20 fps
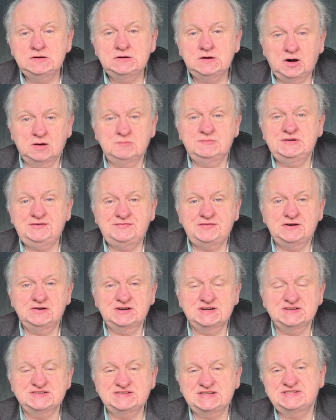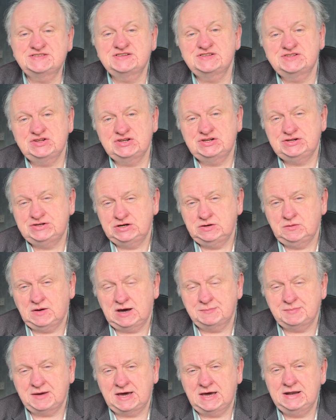OmniFocus, it's a to-do
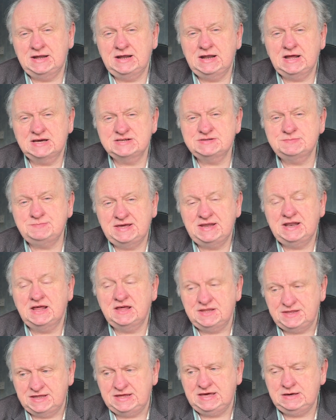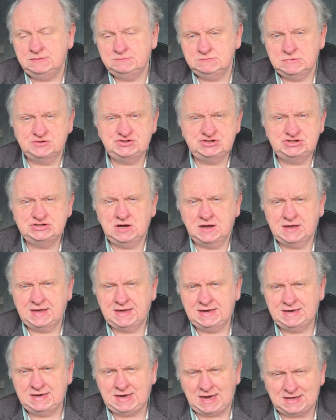app and it has been the most
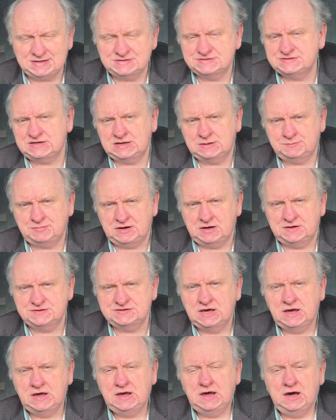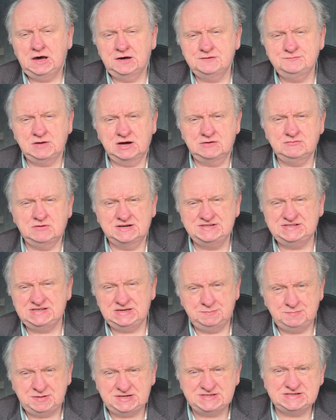gigantic part of my writing
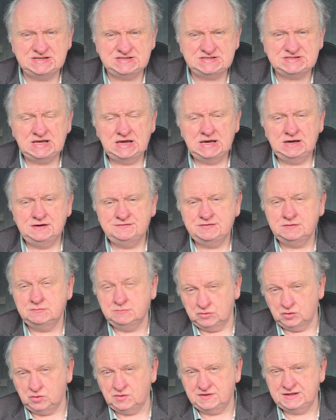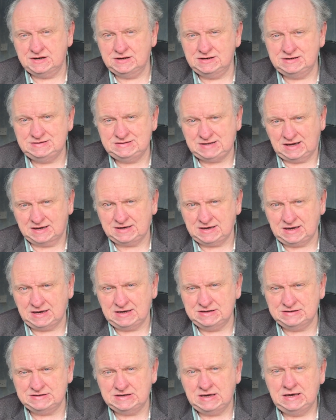business for more than a
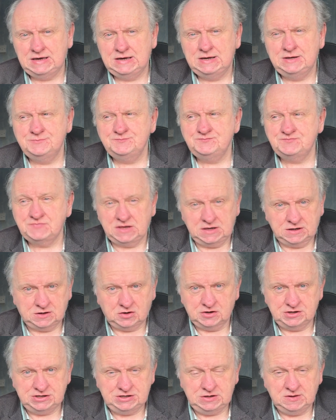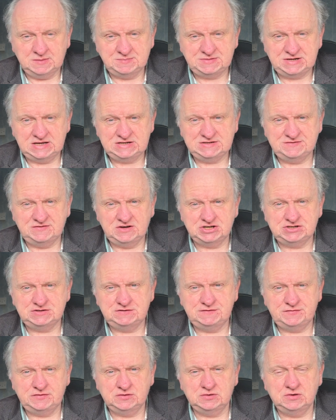decade. It got a new update to version
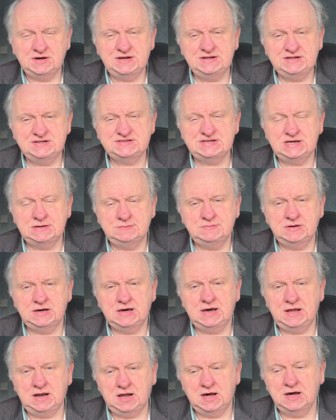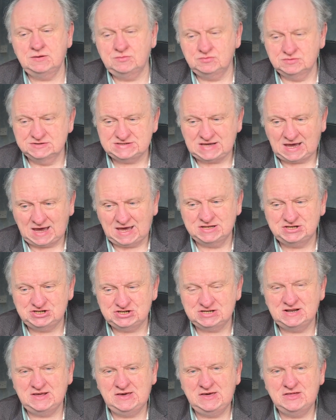4 in December and I was
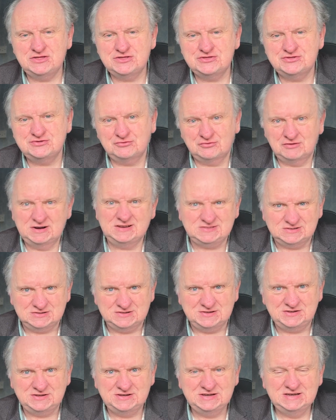actually thrilled